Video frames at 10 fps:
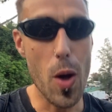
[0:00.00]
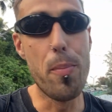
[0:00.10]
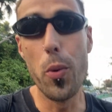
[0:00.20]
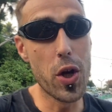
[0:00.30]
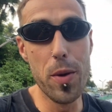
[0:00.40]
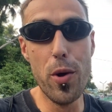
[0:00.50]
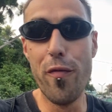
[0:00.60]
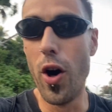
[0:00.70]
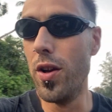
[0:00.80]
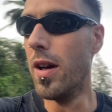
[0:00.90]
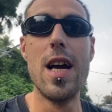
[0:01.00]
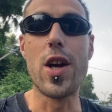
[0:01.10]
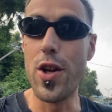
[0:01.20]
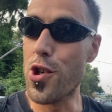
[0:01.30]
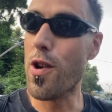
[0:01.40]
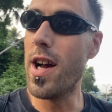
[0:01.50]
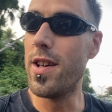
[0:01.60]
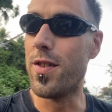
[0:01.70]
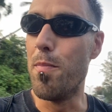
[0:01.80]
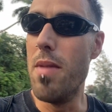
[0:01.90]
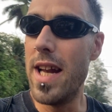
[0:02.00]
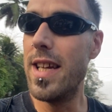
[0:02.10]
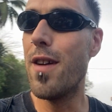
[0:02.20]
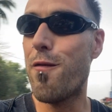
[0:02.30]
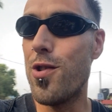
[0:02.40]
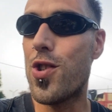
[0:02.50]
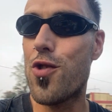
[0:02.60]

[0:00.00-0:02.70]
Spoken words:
But we're gonna move on. Gonna try as many different